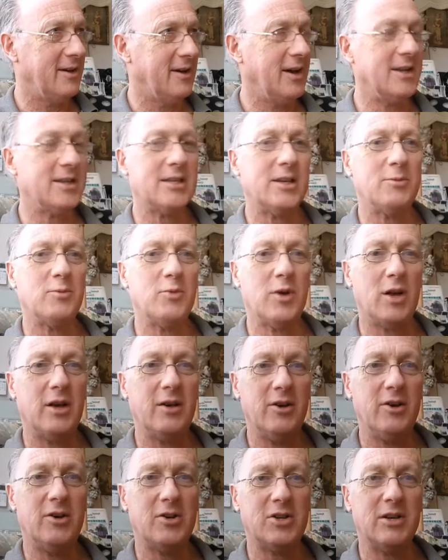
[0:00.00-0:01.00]
And I said, well, I
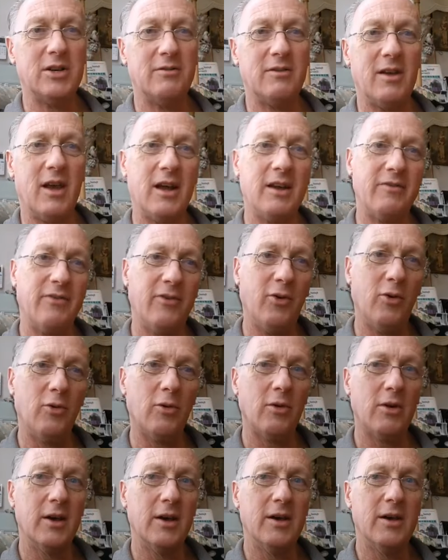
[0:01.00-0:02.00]
heard you had a
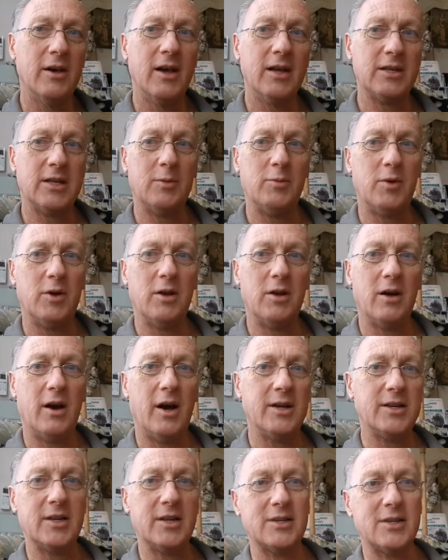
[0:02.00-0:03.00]
fall. He said, well,
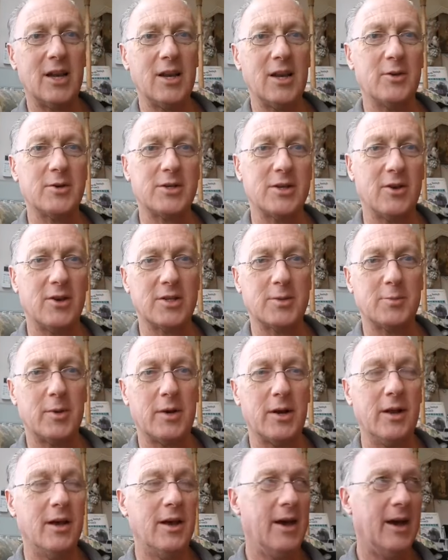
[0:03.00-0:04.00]
I didn't tell you I was in the
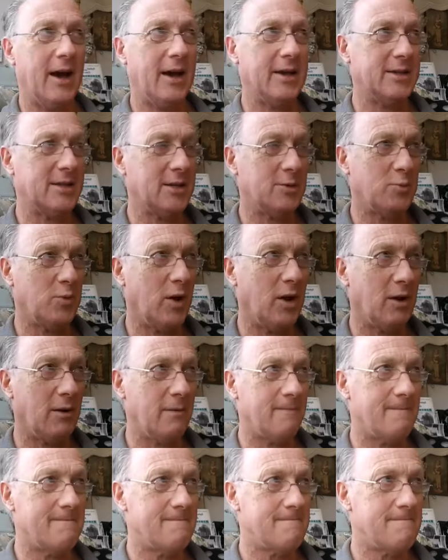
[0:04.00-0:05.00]
hospital. And I said,
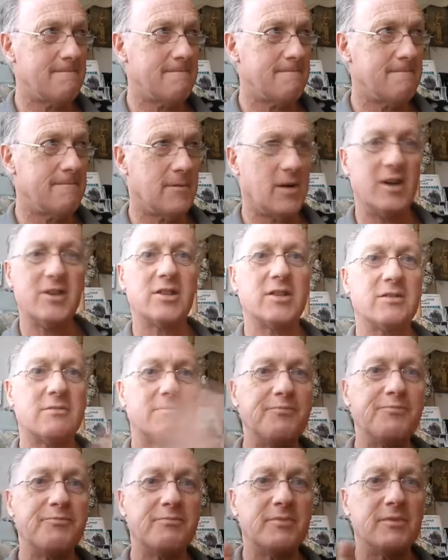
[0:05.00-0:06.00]
well, I just
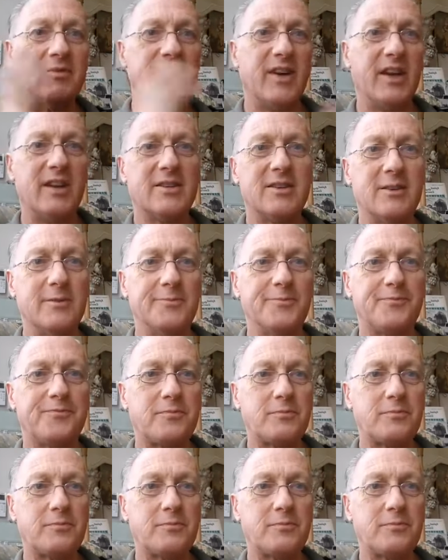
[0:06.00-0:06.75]
felt it.